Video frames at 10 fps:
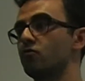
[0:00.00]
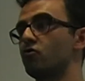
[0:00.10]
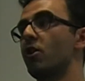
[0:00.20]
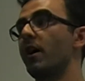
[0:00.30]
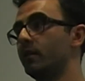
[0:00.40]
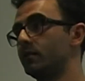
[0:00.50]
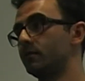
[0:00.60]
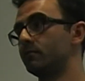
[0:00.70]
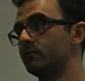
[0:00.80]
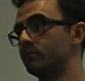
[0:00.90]
Try it.
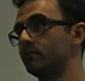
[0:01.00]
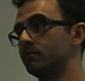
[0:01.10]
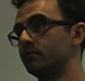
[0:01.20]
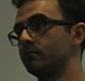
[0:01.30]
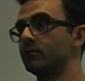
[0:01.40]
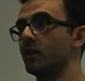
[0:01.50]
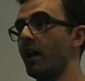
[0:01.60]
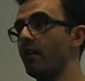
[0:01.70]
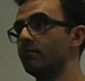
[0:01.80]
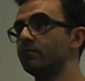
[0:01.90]

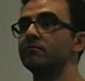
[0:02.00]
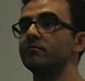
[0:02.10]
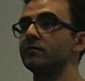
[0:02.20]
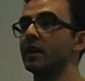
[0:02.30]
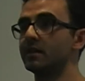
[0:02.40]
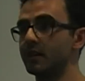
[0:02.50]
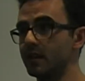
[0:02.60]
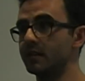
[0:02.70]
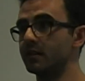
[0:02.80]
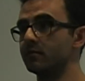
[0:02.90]
Okay? It's
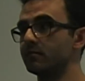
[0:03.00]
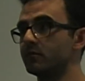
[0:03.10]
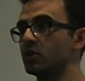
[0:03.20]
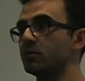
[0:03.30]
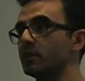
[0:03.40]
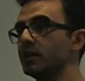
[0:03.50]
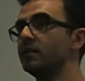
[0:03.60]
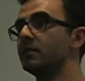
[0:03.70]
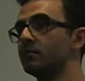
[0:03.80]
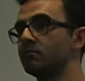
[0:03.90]
easy. Just
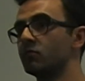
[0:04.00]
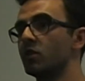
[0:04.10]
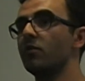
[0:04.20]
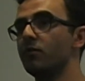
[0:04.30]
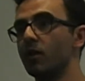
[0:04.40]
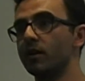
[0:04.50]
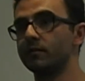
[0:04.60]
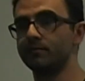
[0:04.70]
please go for it.